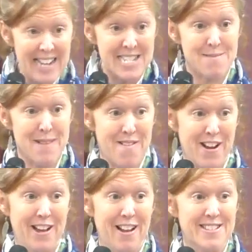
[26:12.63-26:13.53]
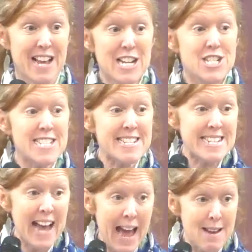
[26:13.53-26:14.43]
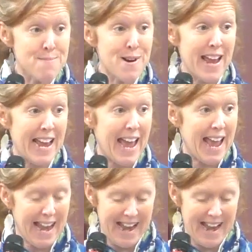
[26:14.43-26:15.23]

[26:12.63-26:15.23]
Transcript: do miracles. Jesus can break in.